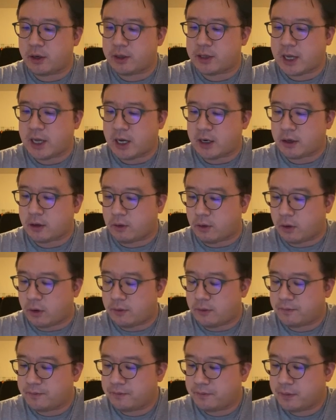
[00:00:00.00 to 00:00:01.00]
They are not equal.
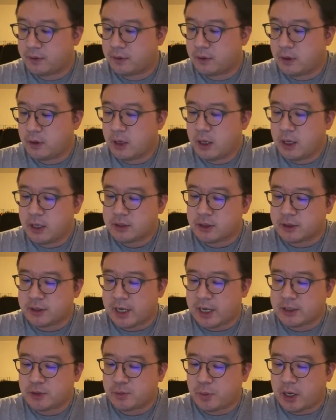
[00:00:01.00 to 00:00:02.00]
So
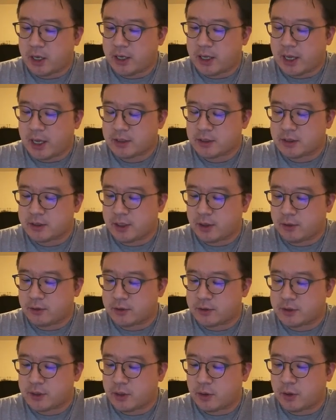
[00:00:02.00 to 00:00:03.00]
that's why x is equal
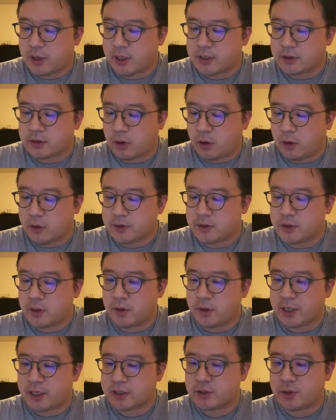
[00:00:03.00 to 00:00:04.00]
to 0 is also
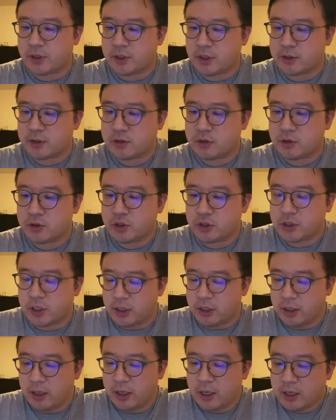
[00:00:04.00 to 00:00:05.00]
an extraneous
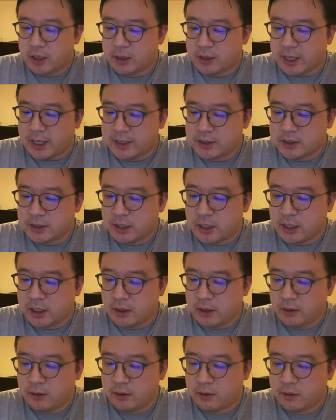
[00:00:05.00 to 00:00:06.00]
solution.
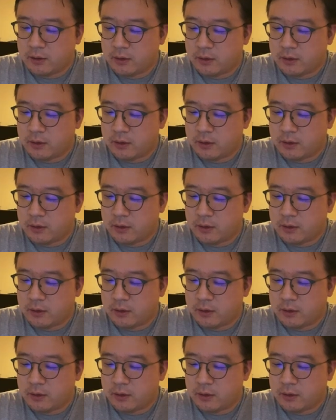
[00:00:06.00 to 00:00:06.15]
Lastly,